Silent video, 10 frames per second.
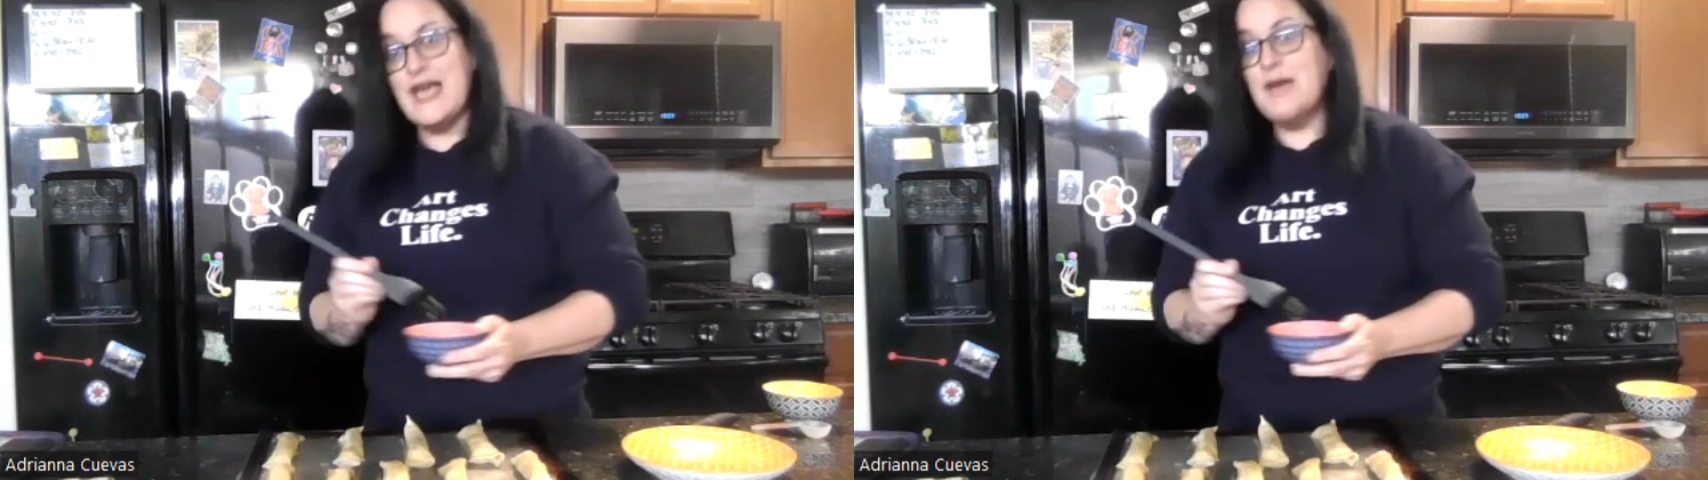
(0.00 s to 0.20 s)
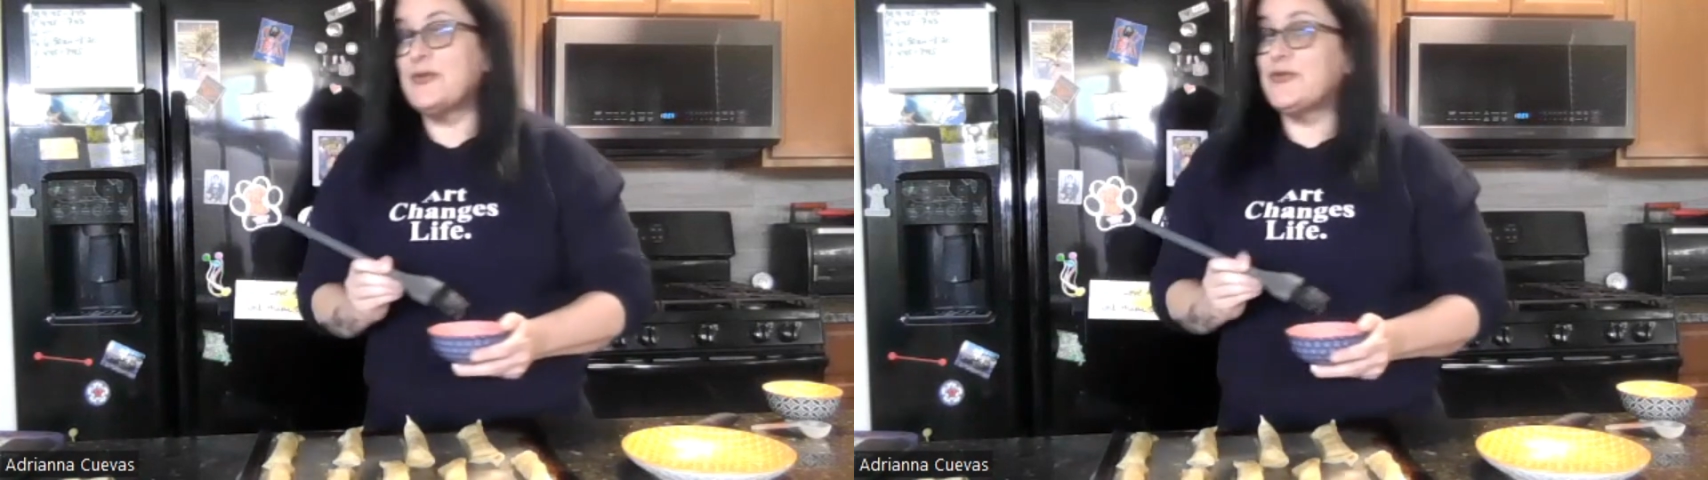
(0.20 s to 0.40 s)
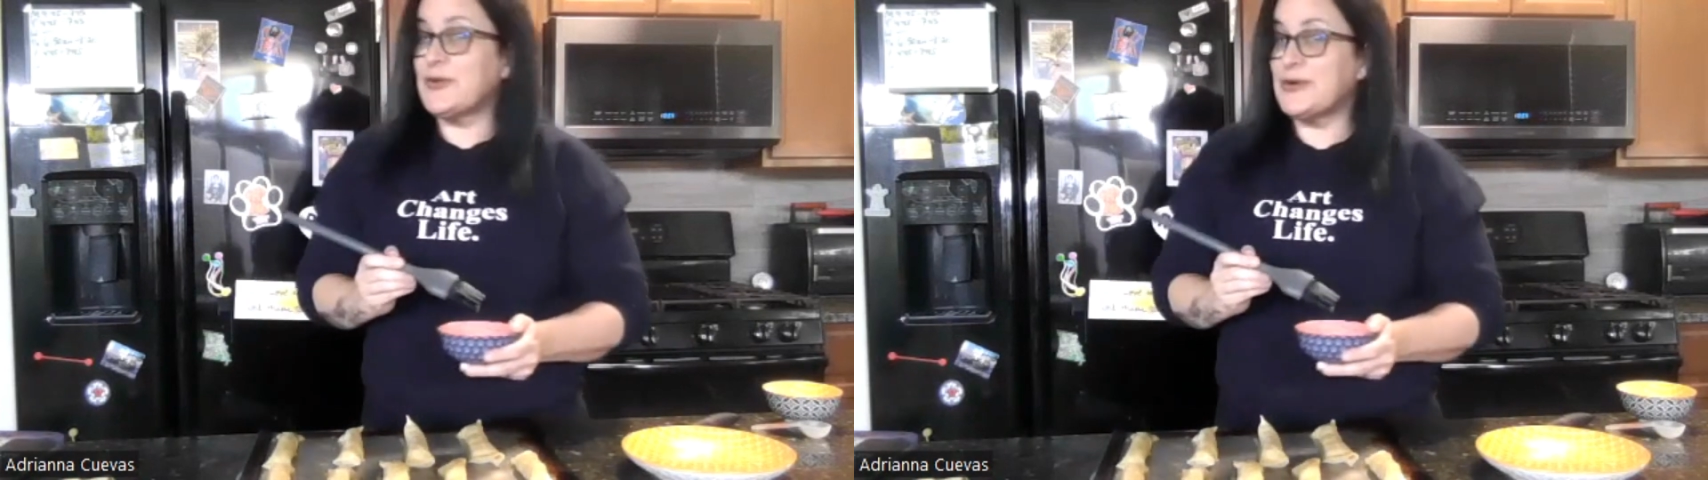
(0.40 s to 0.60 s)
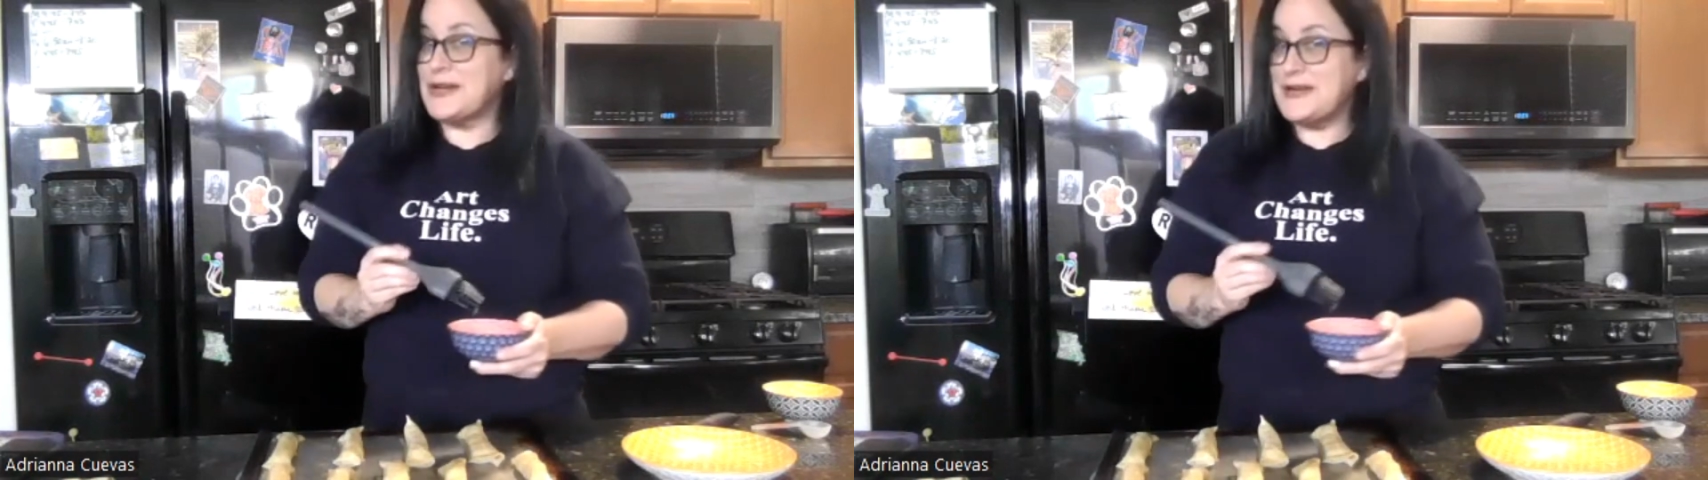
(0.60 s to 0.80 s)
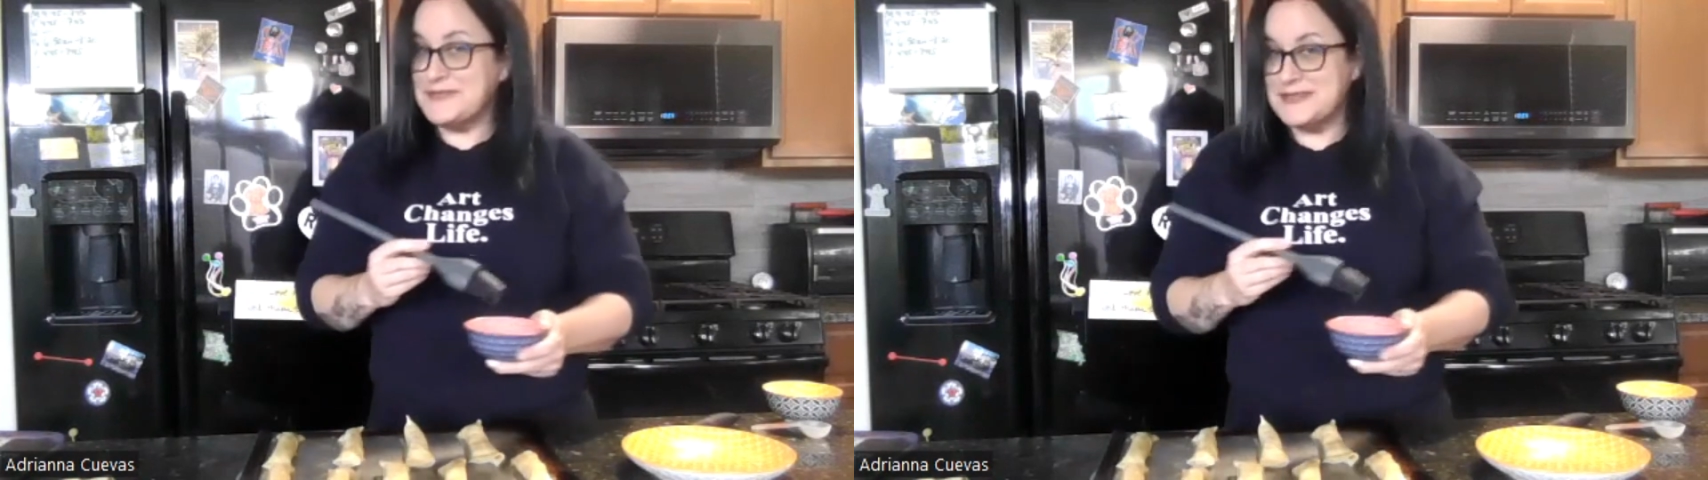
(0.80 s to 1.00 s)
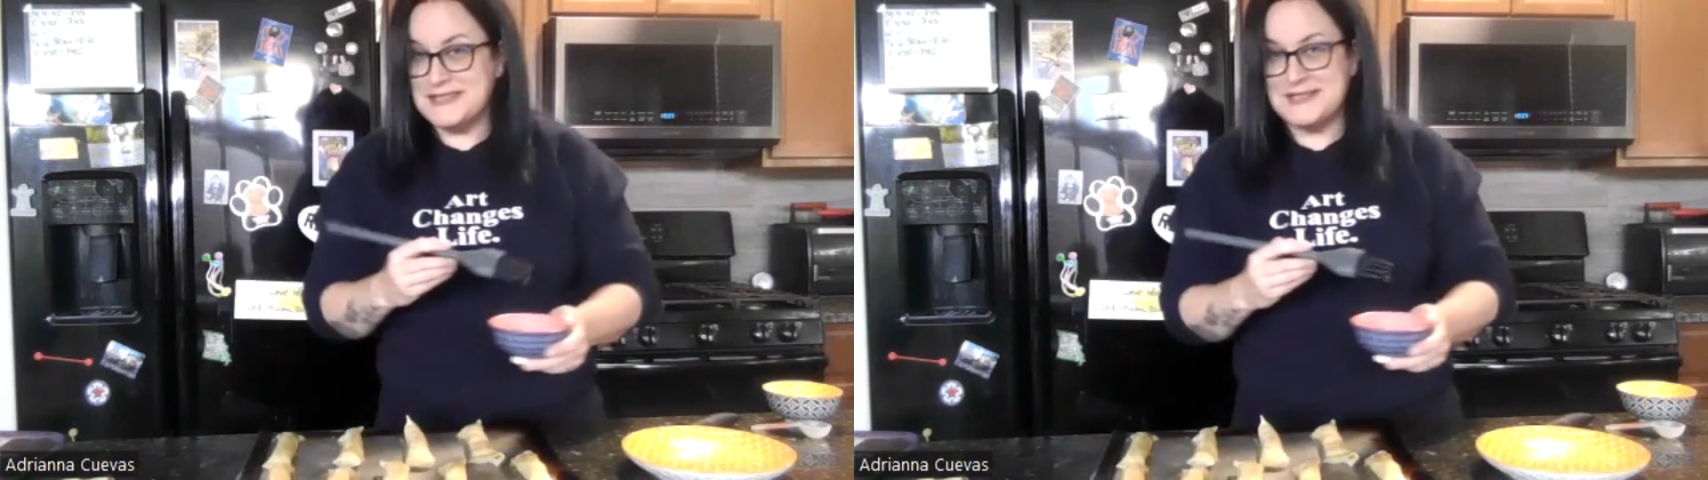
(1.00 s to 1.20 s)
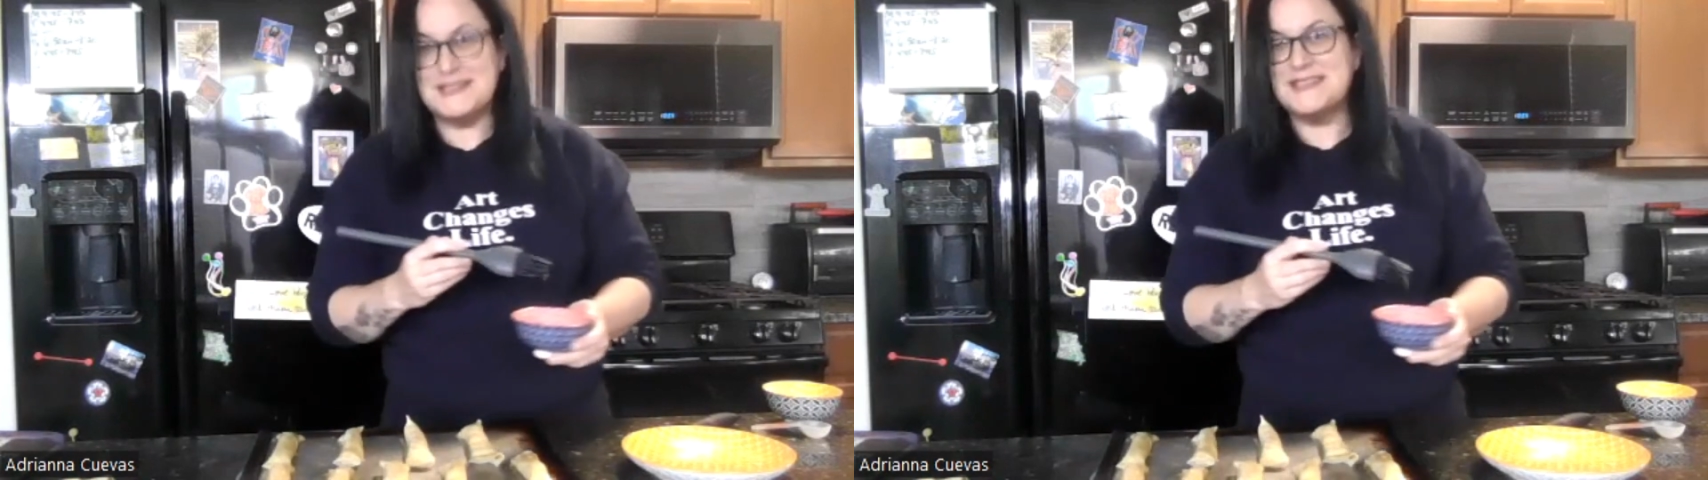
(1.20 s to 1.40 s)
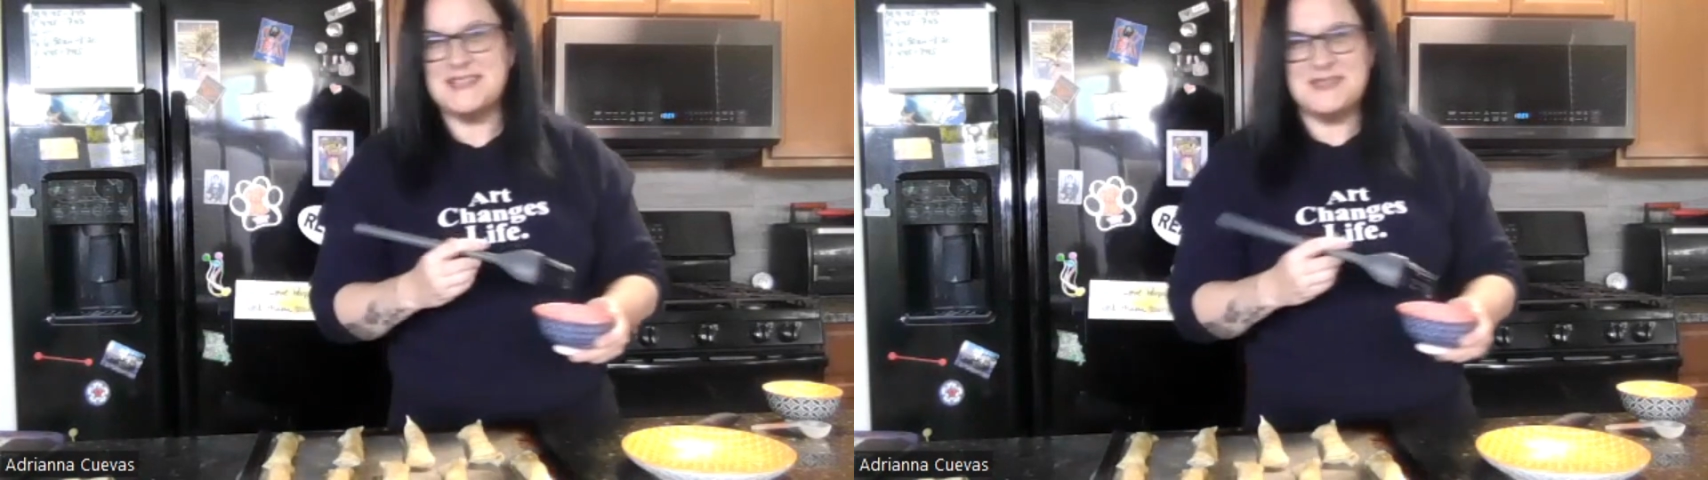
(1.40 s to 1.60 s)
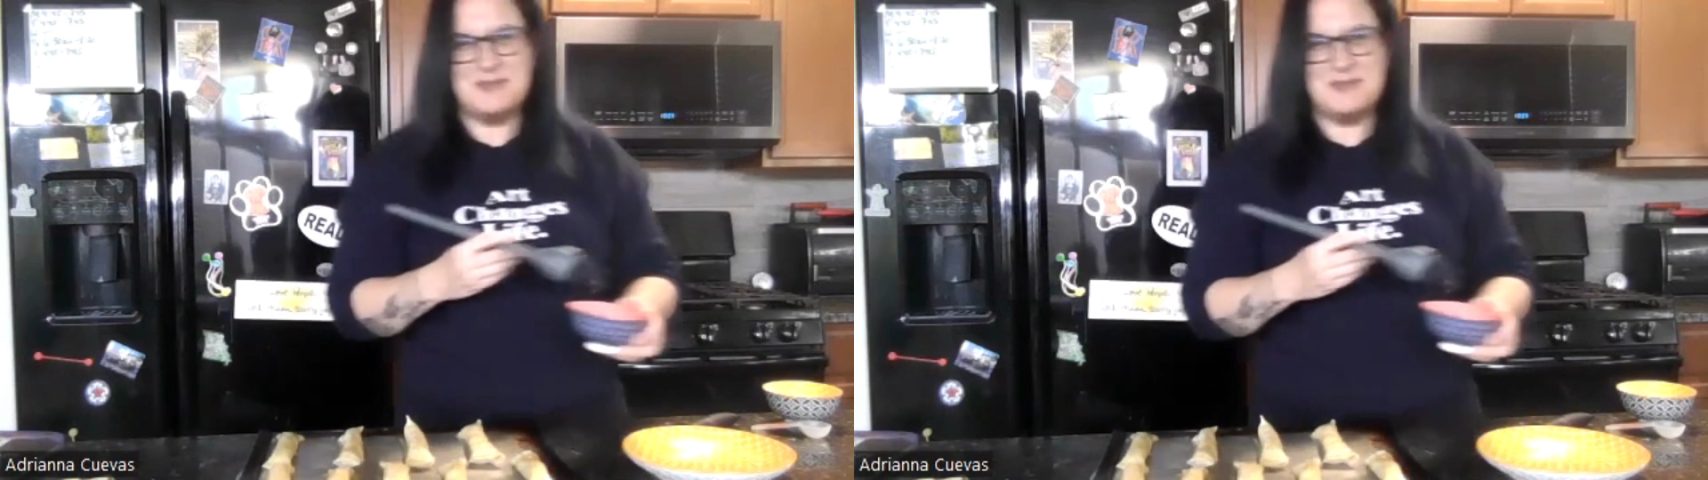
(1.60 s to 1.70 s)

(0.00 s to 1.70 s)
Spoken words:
before Rafa does, because that's a